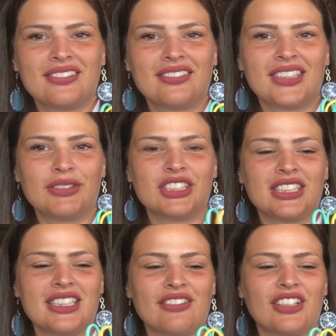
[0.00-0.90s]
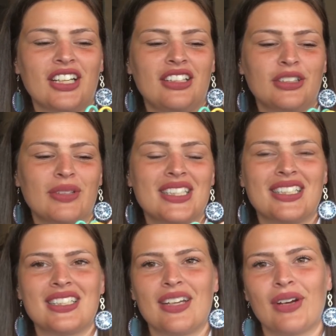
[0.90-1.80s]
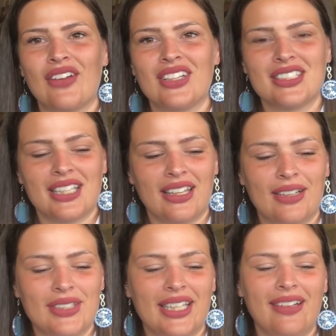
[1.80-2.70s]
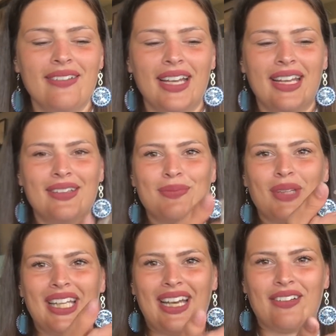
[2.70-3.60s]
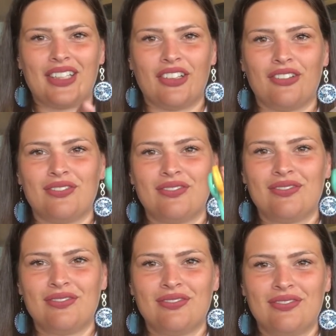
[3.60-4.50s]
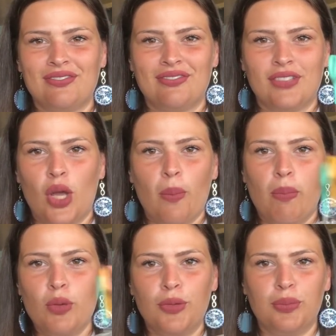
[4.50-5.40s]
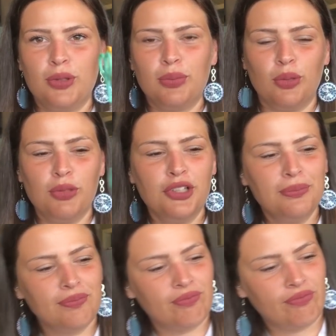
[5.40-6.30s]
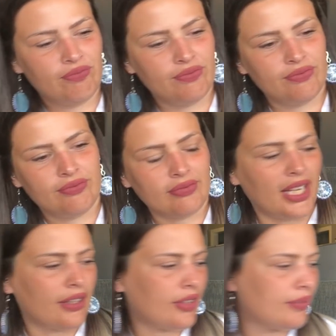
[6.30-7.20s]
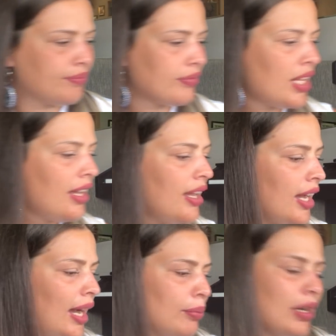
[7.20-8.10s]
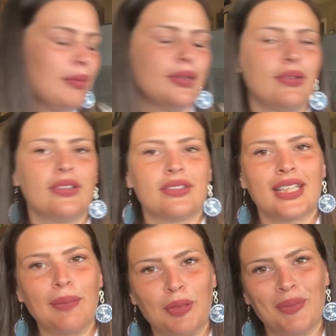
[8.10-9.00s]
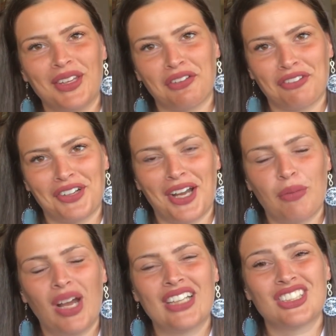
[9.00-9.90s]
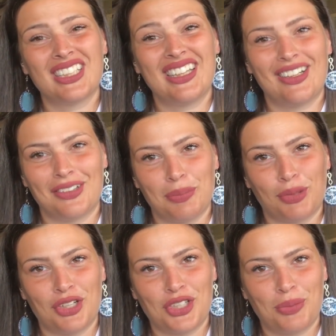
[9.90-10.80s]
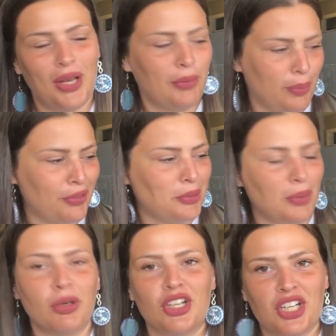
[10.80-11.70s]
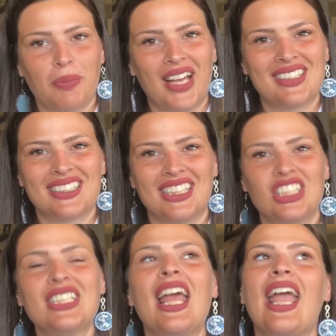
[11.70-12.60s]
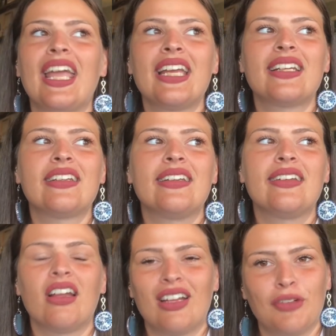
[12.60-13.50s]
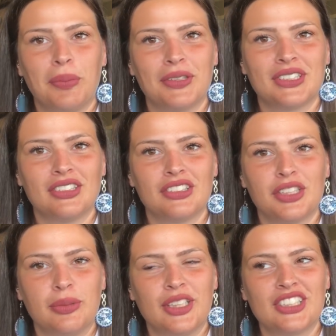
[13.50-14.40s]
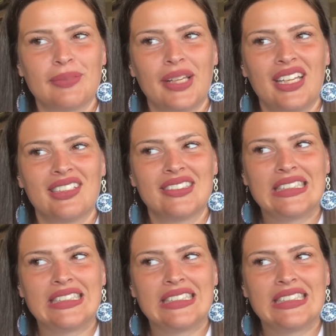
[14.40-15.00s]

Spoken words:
They were just the different colored ones because they were having a sale, and I was like, okay, but look how cute. Bloop, bloop, bloop, bloop, bloop. I don't know. I probably will keep them in there for now. Actually, they're in project. I'm gonna put them in project bags because I just hate not having a pair of scissors in a project bag.